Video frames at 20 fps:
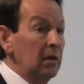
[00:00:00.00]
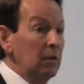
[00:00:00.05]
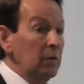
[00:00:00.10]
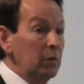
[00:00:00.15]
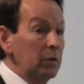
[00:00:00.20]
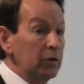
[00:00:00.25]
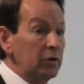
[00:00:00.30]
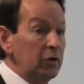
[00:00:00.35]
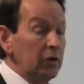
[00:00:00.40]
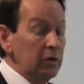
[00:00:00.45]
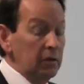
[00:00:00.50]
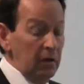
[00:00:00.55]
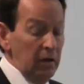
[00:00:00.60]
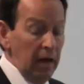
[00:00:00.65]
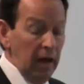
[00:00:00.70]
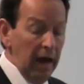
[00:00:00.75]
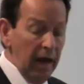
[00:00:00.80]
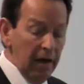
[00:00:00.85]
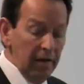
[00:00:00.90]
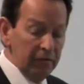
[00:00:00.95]
we shouldn't
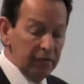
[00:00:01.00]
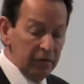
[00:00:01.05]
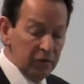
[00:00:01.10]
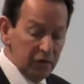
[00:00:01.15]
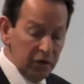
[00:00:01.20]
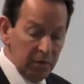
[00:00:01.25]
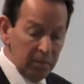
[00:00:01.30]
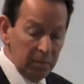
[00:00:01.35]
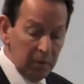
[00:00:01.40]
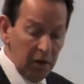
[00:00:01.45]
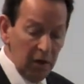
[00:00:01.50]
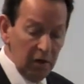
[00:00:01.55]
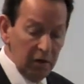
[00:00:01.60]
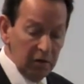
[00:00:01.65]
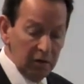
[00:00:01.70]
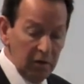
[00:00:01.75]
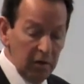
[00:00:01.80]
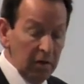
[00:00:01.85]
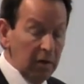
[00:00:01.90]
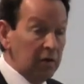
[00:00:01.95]
have zip
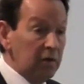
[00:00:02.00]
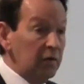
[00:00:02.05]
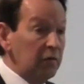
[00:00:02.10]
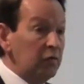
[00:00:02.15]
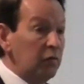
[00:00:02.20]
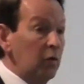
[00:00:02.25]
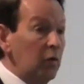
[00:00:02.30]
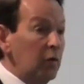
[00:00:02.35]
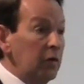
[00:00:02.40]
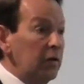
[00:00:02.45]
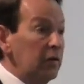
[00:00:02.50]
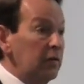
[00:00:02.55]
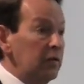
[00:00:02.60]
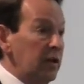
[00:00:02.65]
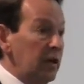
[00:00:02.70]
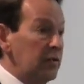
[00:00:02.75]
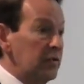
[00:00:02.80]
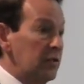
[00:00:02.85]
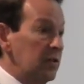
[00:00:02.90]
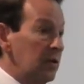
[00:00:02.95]
code control your
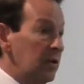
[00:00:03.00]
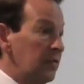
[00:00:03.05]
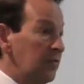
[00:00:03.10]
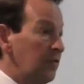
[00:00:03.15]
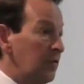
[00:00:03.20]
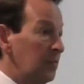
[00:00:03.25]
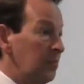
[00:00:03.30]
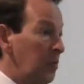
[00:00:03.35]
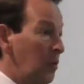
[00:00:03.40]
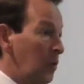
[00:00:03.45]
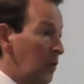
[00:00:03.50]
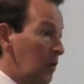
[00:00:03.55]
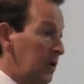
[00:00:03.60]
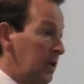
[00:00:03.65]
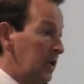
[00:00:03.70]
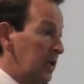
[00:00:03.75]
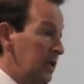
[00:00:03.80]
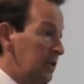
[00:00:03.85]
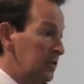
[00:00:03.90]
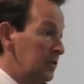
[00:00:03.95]
destiny for poor
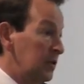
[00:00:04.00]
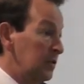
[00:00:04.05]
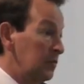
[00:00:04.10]
kids,